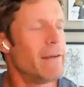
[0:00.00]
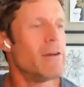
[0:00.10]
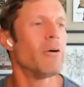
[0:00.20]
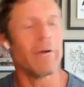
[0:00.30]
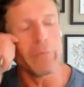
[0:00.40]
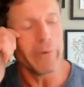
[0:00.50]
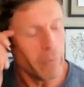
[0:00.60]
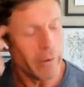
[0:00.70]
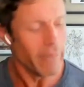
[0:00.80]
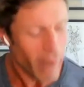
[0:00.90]
And you
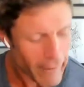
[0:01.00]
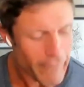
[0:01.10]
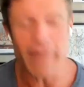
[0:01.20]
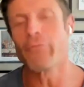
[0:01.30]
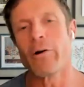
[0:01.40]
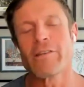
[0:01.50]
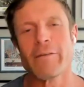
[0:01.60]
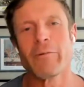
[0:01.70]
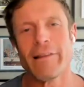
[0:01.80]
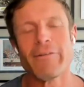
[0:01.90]
know, we are very
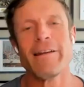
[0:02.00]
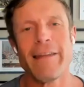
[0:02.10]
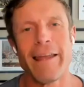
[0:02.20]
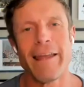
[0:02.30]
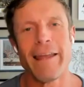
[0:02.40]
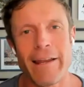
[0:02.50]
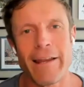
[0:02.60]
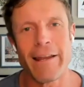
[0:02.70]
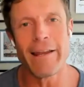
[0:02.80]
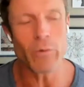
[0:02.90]
fortunate that we live in a day and
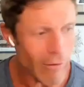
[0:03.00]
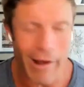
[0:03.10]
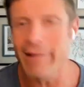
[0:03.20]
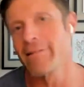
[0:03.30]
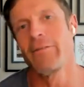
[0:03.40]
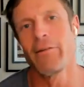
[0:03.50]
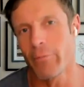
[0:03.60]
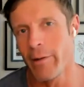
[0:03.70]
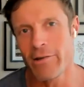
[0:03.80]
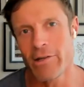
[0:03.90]
age where there's
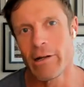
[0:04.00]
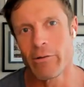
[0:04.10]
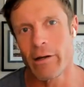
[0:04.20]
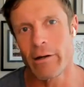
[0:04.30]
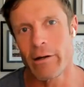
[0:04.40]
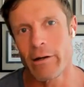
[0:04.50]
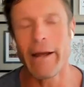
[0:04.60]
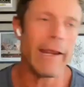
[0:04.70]
lots of information out there.